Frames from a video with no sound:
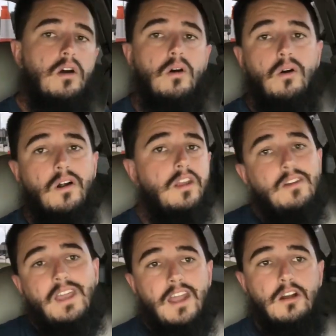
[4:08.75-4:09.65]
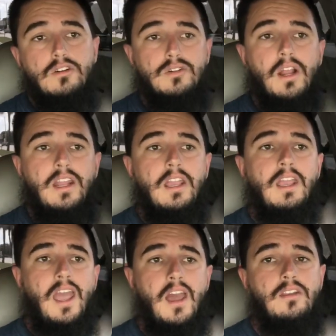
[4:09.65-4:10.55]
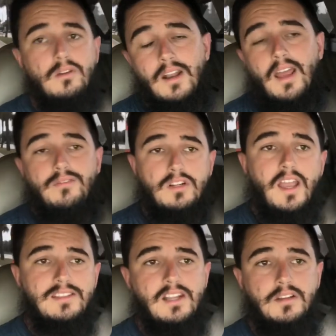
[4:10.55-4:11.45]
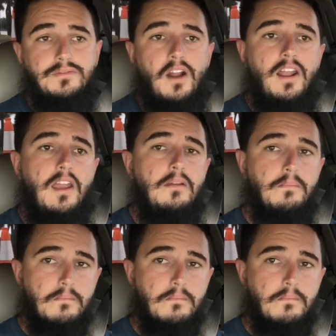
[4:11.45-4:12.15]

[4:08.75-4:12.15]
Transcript: or you get no training and you can have your test next Friday.